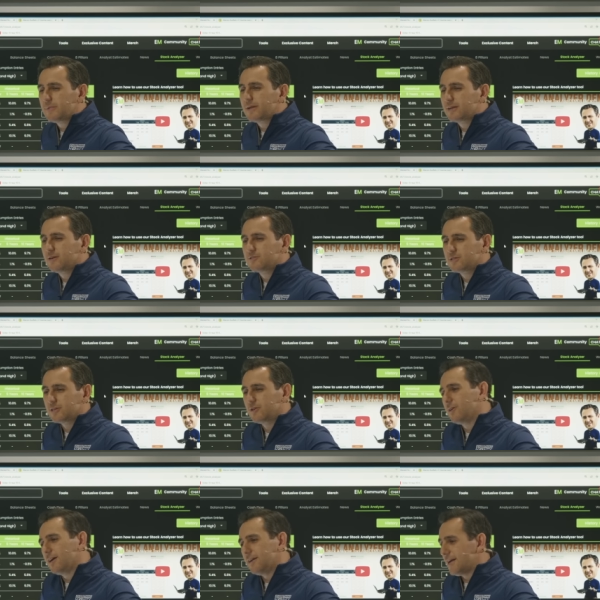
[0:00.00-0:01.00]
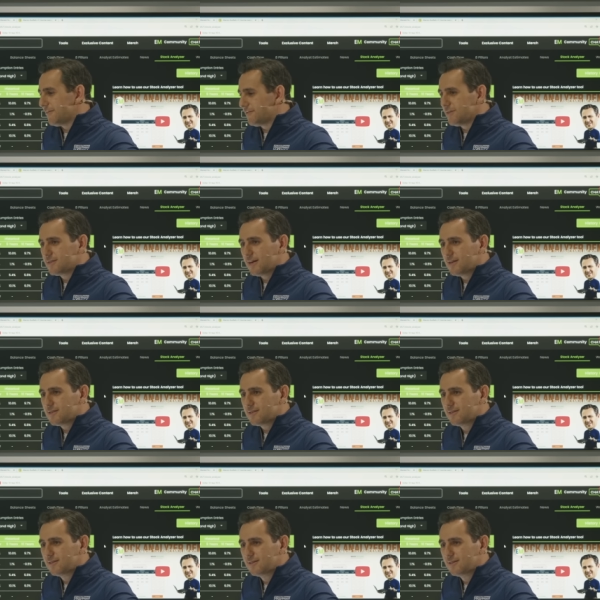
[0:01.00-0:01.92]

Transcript: Medicare is going to go ahead and f these guys?